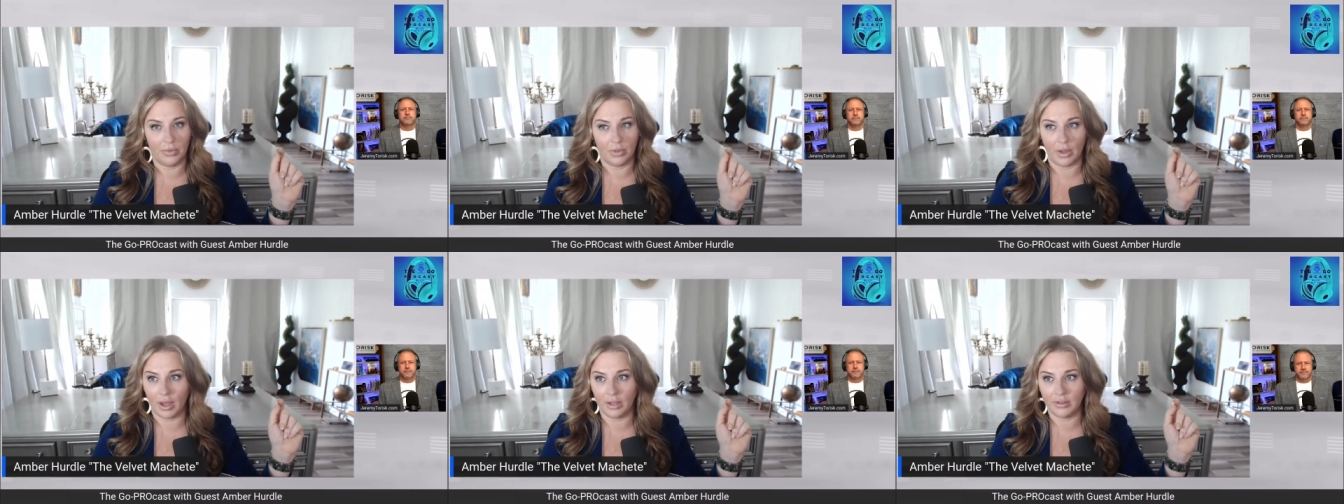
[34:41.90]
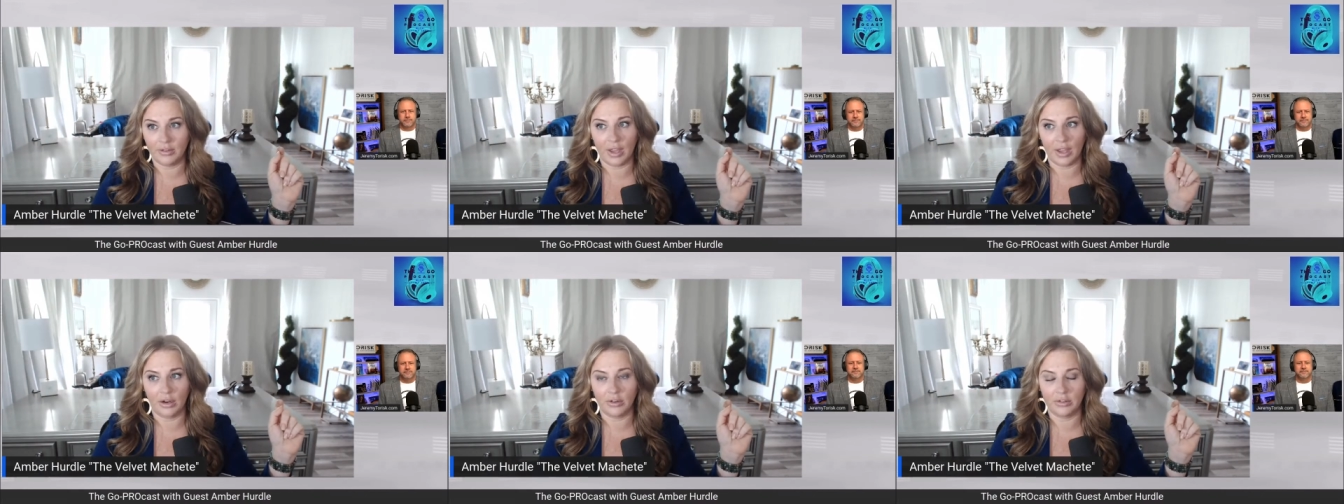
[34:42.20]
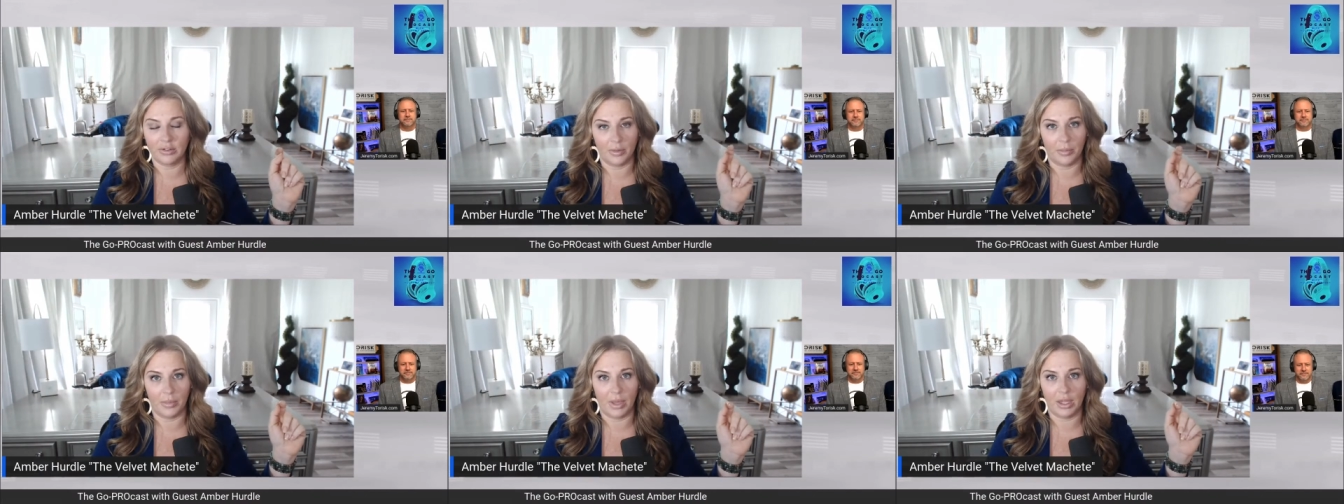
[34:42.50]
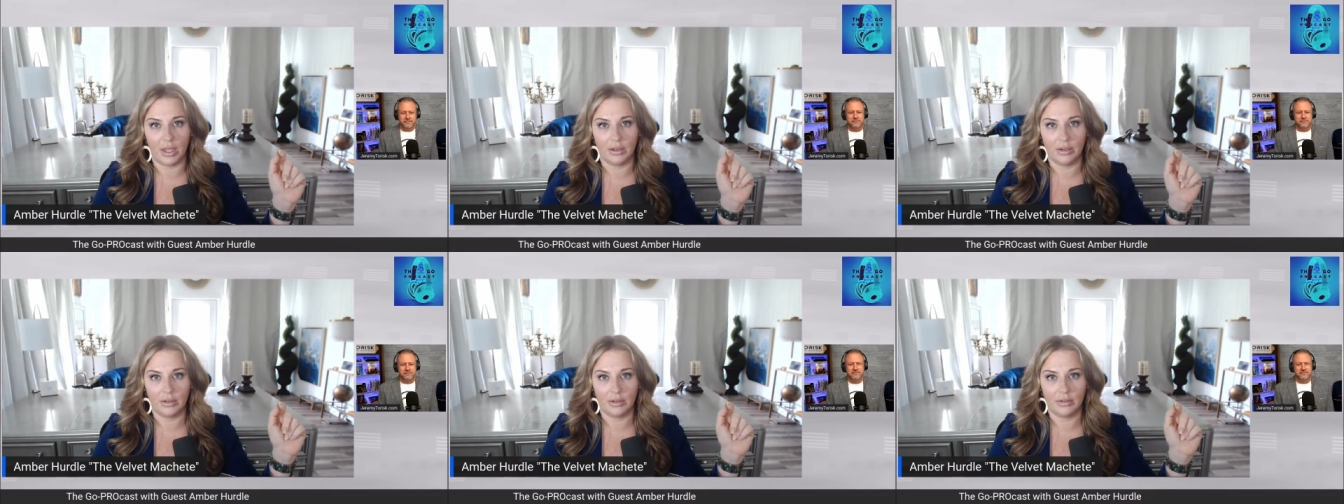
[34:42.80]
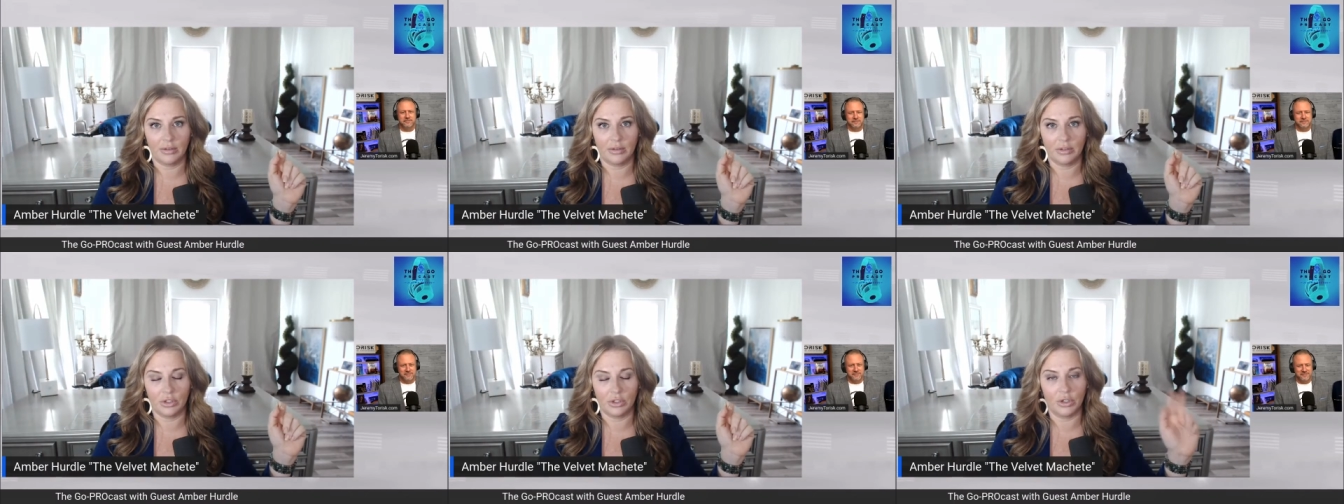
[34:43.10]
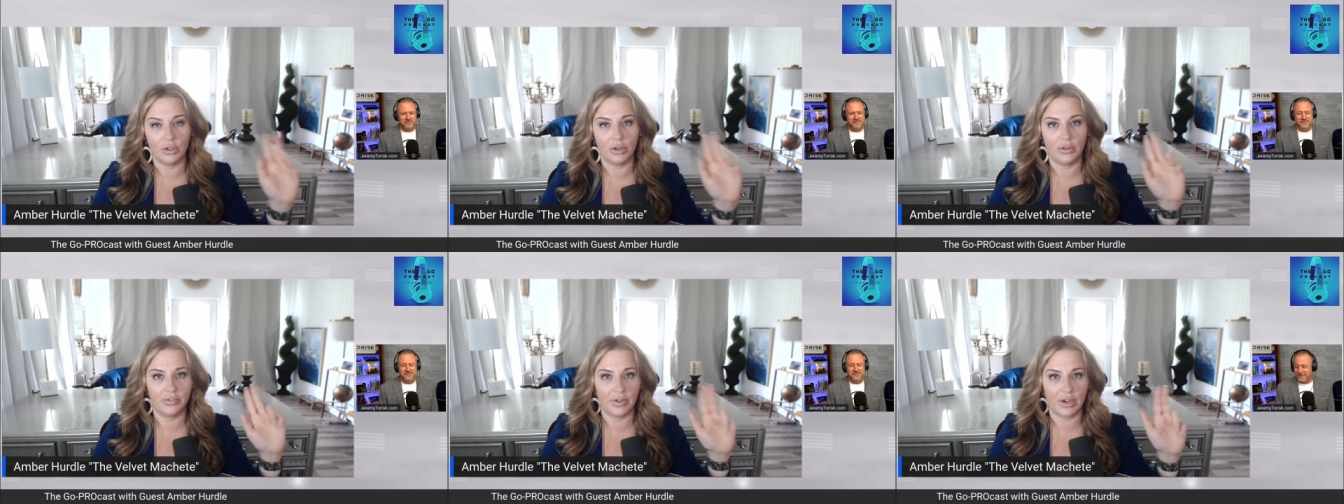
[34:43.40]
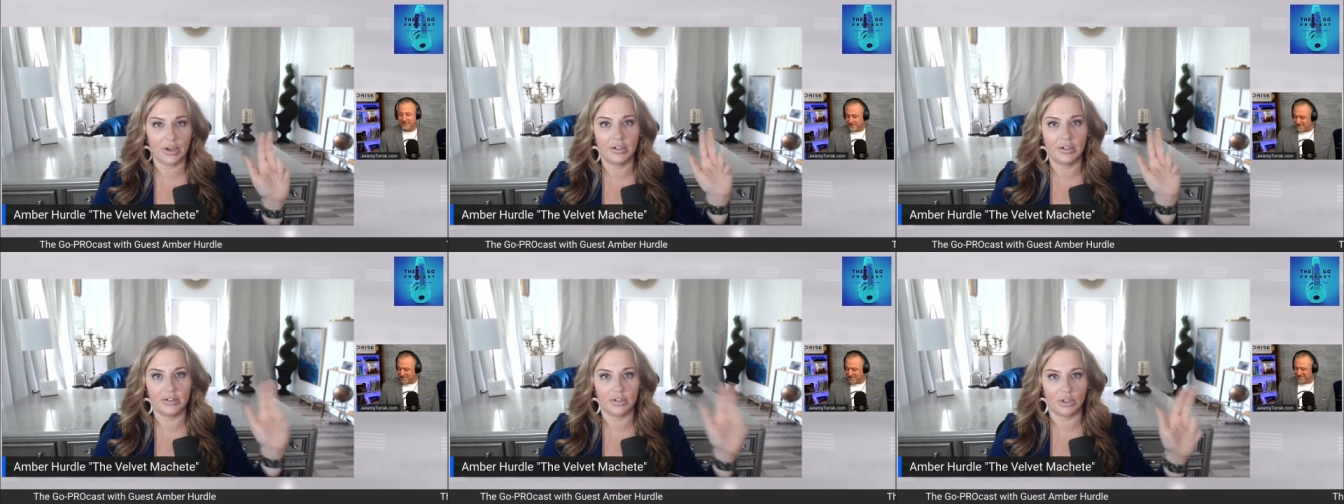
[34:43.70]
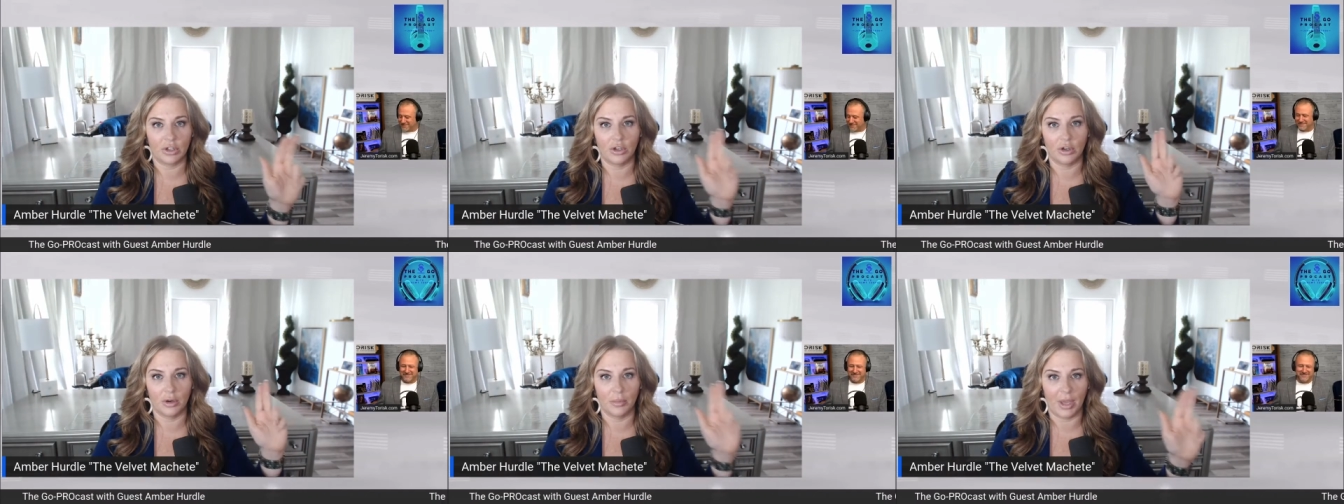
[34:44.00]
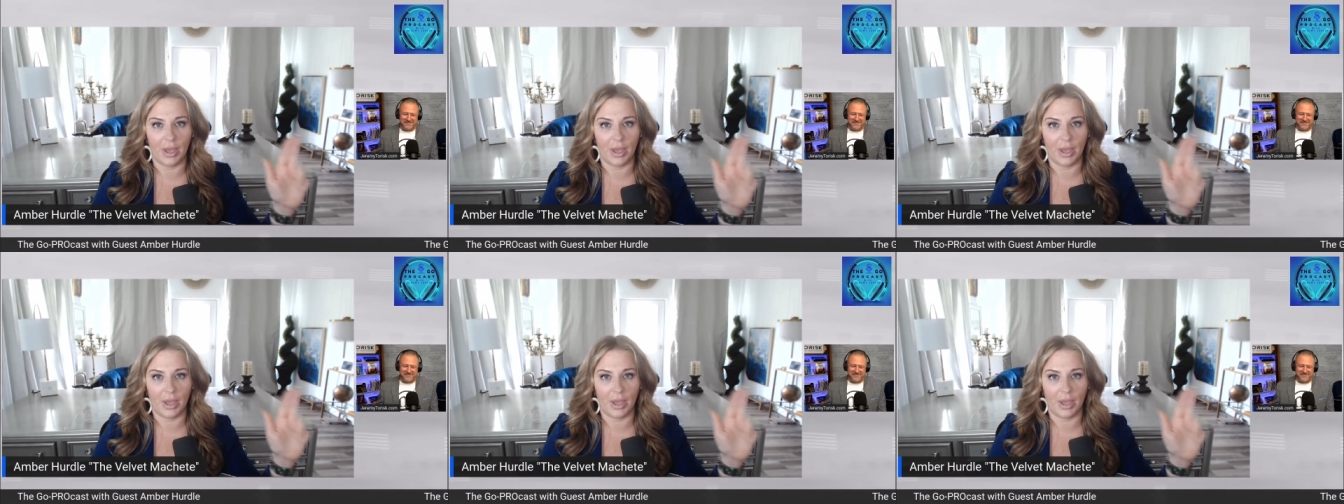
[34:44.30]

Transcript: I scare some men. You're a very secure